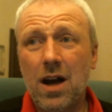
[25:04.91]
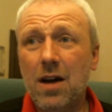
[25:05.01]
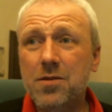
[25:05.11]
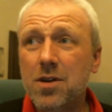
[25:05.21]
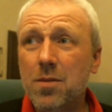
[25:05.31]

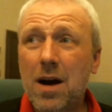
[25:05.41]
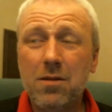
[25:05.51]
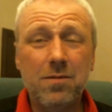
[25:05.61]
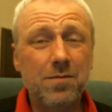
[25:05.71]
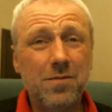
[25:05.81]
after
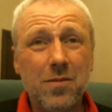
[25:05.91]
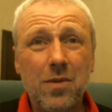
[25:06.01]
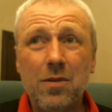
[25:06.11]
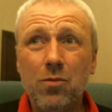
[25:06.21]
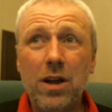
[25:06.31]
about
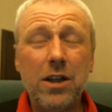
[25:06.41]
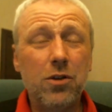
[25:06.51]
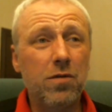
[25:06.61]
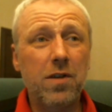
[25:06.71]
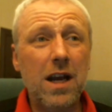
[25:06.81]
really
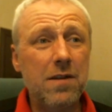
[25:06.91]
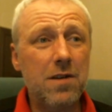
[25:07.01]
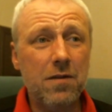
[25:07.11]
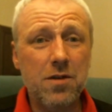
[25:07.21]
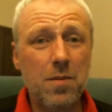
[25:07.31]
good
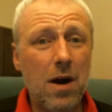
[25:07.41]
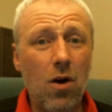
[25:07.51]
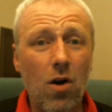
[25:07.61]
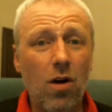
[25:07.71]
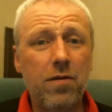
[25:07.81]
flavour after
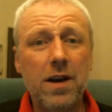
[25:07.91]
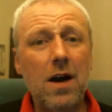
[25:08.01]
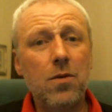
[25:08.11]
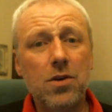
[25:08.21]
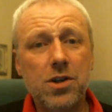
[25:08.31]
about half an
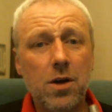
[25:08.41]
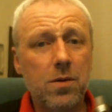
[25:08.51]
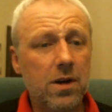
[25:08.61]
hour or so